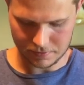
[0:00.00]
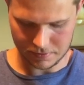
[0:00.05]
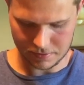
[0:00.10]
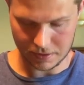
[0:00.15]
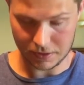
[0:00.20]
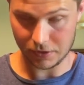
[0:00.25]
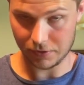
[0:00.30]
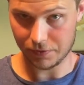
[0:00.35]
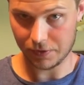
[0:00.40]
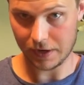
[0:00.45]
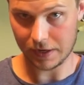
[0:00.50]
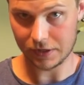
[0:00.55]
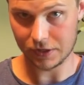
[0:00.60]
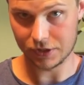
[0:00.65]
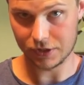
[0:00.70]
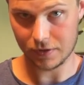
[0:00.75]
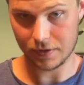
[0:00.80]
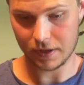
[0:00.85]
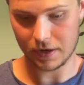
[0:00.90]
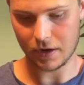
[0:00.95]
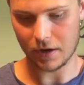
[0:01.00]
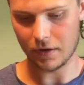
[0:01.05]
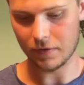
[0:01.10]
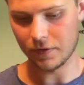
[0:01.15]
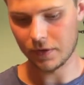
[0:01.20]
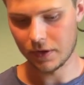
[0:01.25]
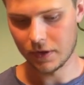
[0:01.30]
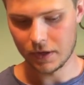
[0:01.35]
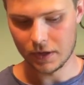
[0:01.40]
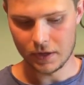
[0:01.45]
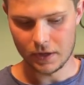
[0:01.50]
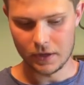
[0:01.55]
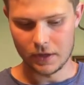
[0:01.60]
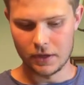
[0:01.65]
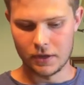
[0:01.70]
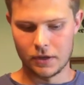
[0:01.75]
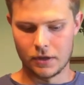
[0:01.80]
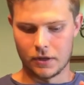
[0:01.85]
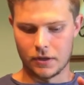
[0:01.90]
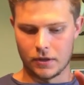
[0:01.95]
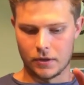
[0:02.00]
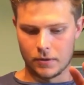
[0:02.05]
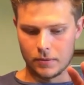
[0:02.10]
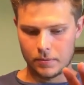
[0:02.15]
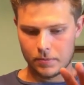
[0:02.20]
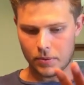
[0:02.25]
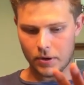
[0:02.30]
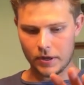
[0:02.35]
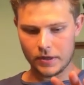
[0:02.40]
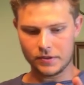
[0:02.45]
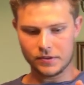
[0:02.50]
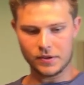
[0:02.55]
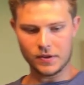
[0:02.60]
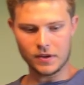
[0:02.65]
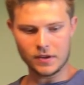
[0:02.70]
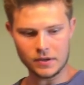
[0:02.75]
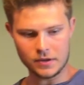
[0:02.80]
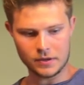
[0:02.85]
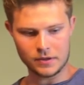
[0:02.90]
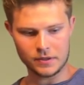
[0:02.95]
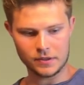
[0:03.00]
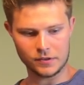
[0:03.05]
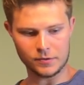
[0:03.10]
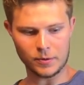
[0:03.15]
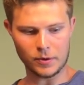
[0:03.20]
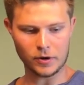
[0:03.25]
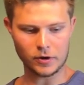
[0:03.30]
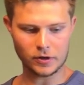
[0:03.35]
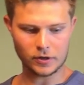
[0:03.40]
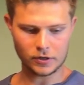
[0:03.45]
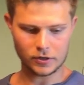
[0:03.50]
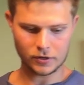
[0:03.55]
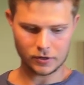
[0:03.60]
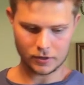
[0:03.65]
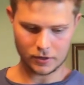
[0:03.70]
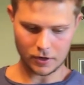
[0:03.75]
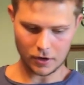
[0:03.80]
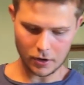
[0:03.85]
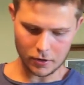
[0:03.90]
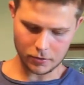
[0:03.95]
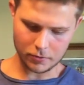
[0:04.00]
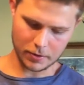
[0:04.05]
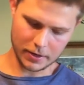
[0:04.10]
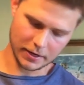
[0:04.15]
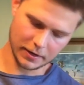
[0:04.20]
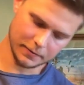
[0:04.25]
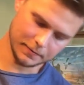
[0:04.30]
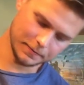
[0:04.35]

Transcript: I never forgot to show that off. But this monitor, oh wait,